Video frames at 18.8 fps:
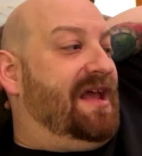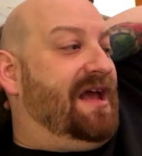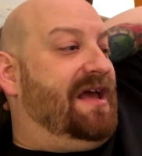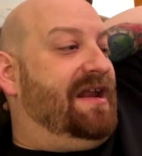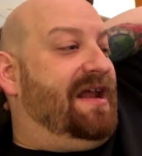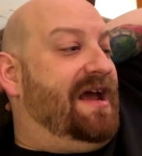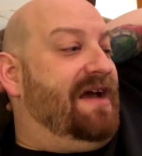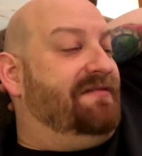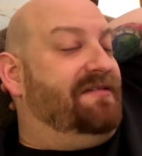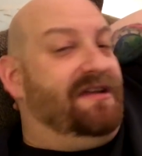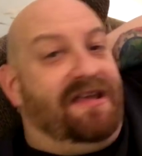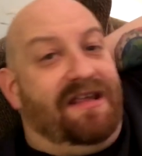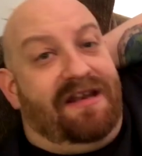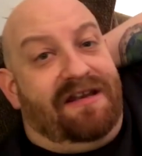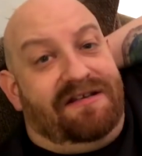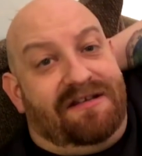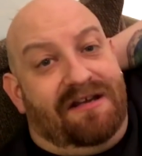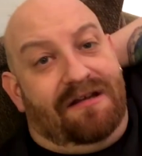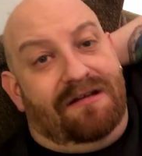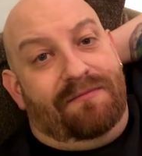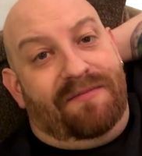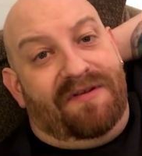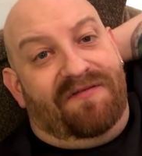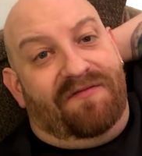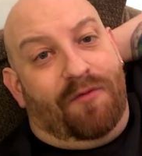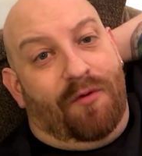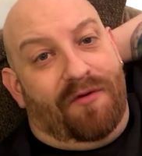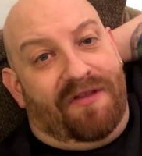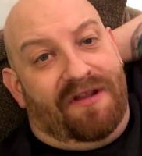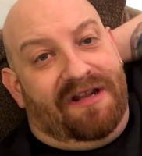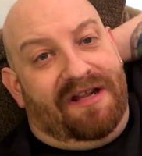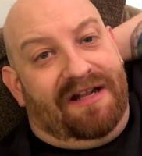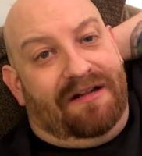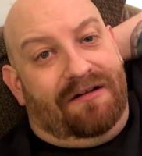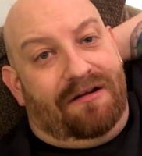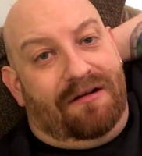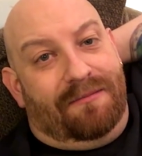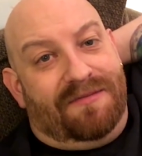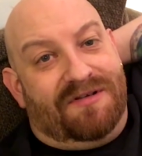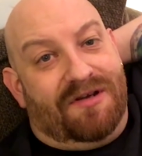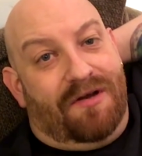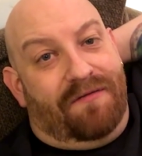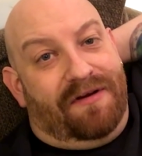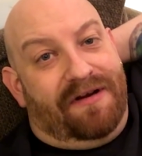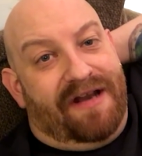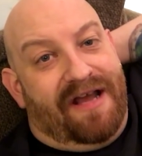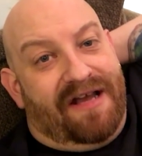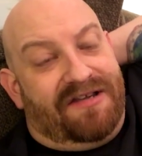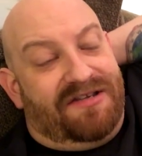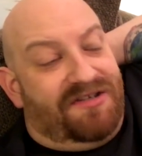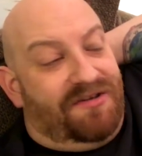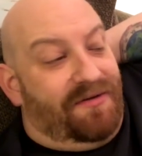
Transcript: I'd have to get it done before the little comes over next.